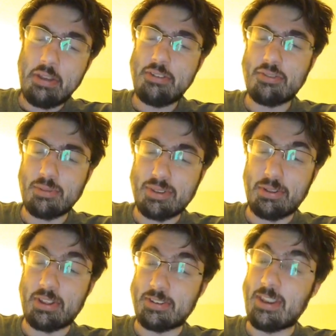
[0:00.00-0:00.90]
Trump's
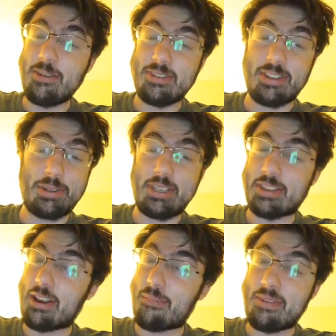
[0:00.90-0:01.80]
election, he was the least
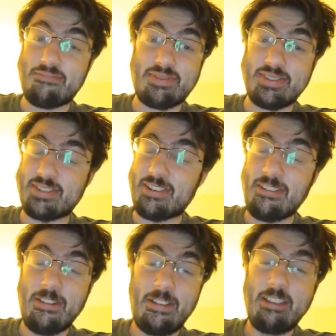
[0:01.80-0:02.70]
competent president.
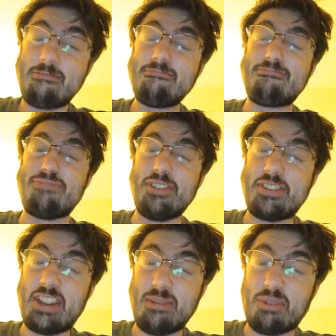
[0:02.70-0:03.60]
Bush
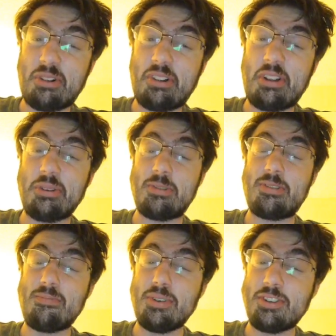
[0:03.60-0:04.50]
came close.
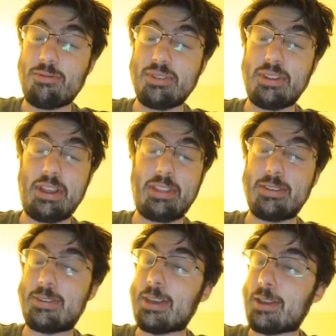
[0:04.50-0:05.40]
Bush was like the
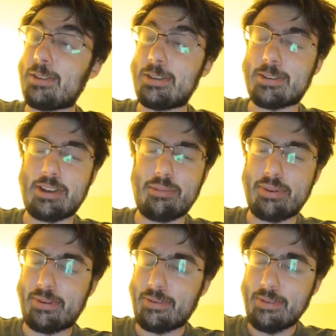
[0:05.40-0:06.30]
second least
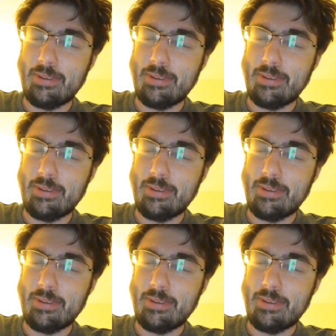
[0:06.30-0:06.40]
competent.